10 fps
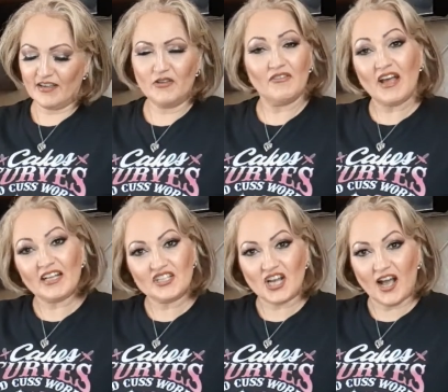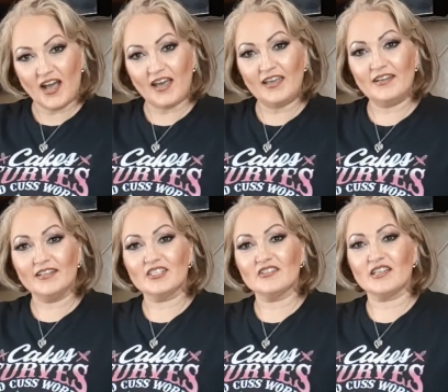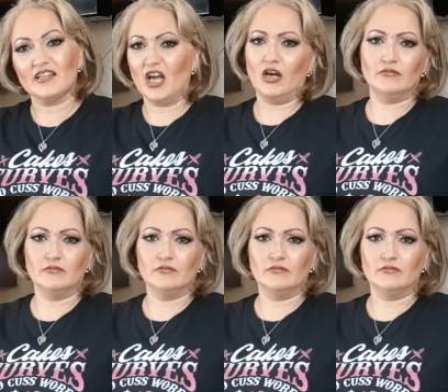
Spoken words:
you ever had chai? And she's like, no.